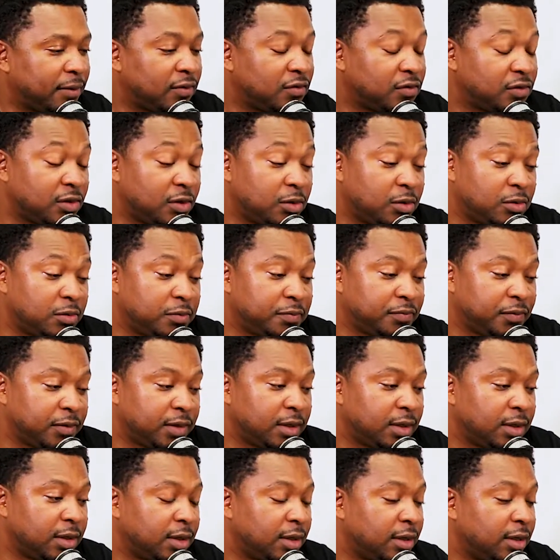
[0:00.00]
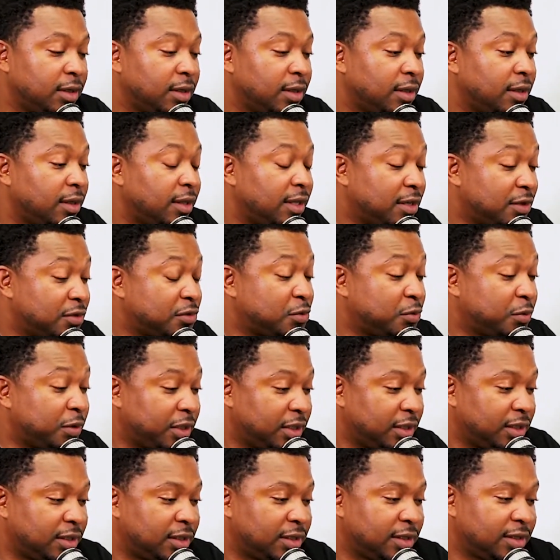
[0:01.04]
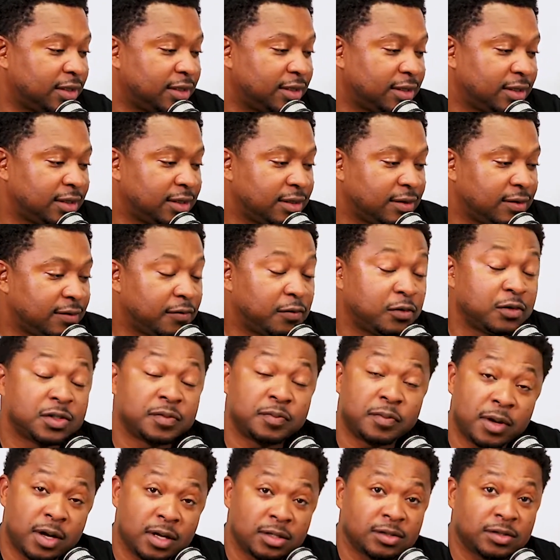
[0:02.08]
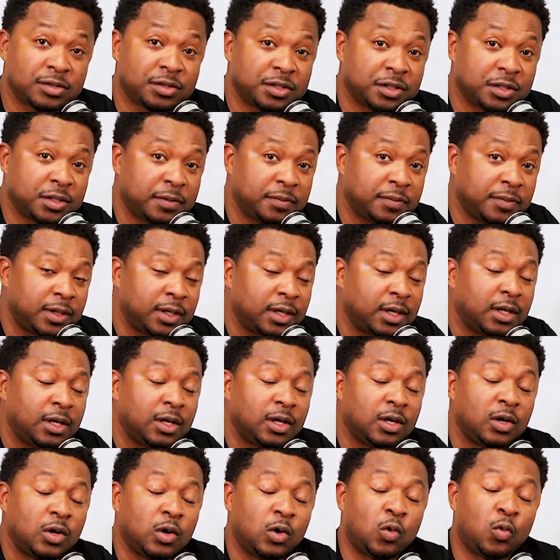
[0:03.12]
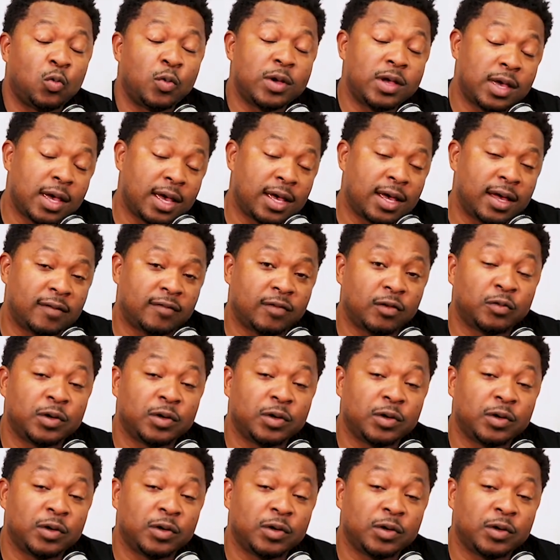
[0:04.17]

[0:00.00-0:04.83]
So this week for sponsorship, we have a